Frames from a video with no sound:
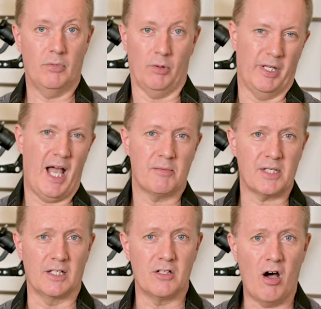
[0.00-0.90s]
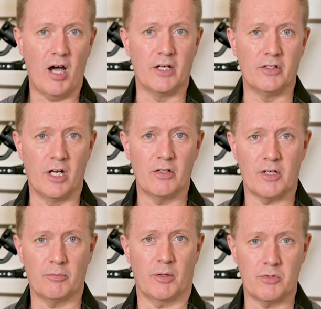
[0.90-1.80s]
well, your arms get tired, you know,
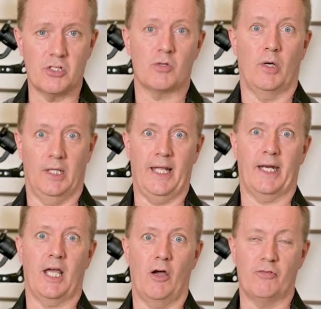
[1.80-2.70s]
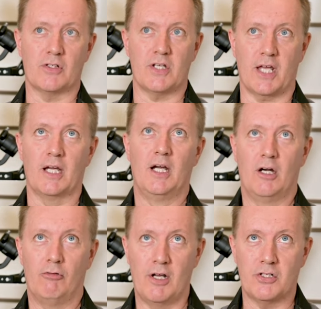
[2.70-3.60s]
sometimes you just want to let it go for a sec,
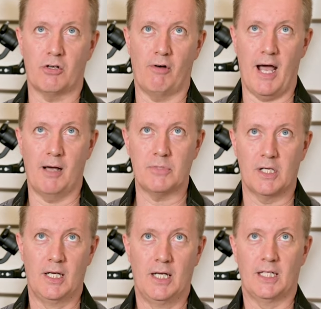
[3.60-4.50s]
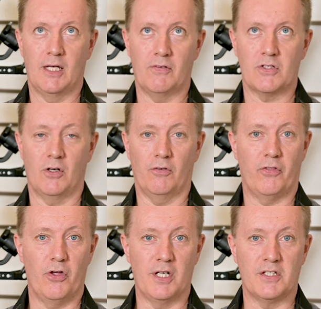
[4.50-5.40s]
rest your arms, give
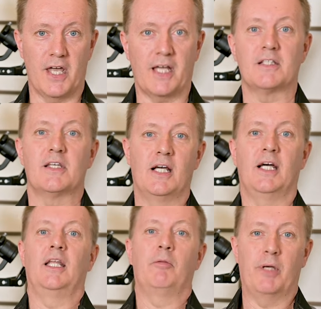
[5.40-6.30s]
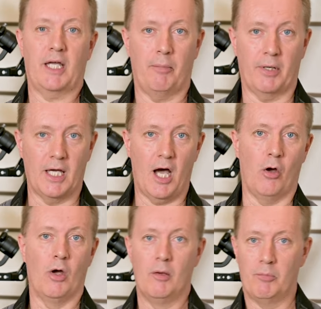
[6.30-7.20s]
yourself 30 seconds, and then pick up and
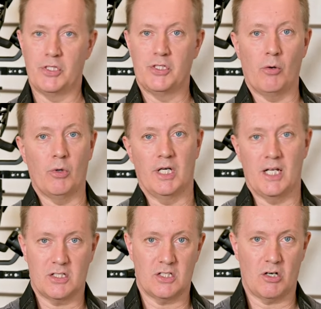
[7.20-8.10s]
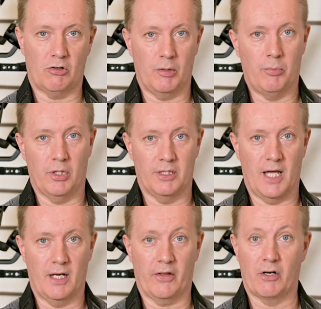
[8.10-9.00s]
go. But you don't want to necessarily put it
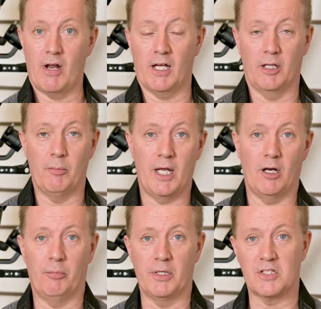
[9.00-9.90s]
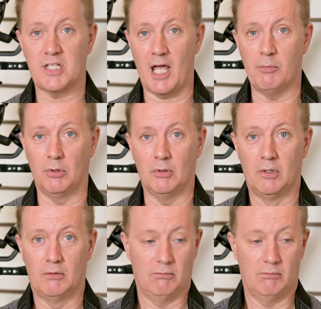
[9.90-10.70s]
down on the ground. It may not be stable